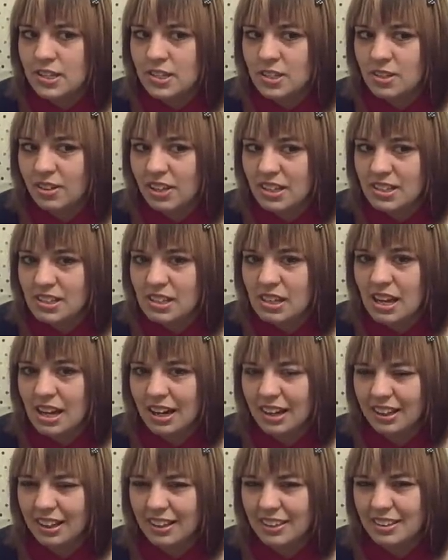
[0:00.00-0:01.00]
so that's
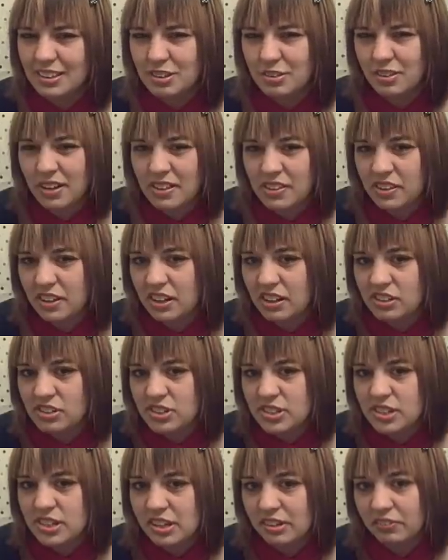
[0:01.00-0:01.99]
kind of like the trend that I
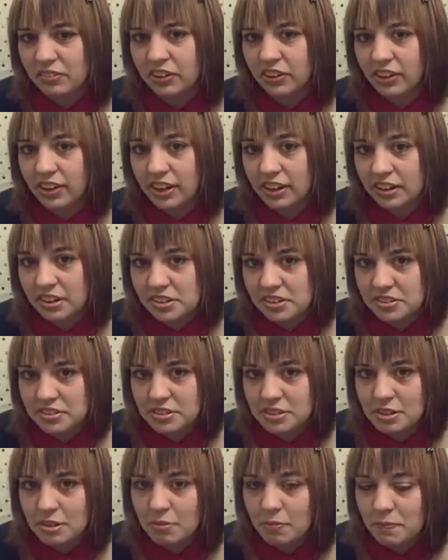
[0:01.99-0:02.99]
just never got
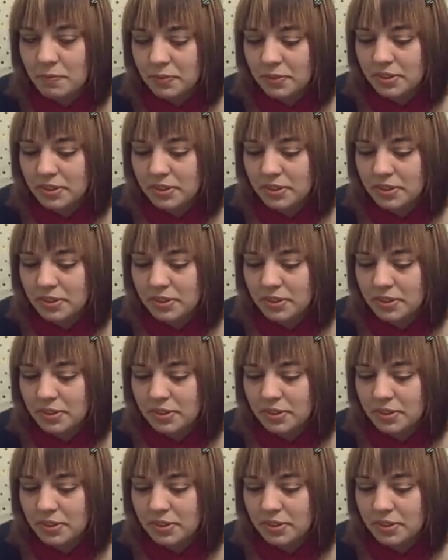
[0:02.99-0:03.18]
onto.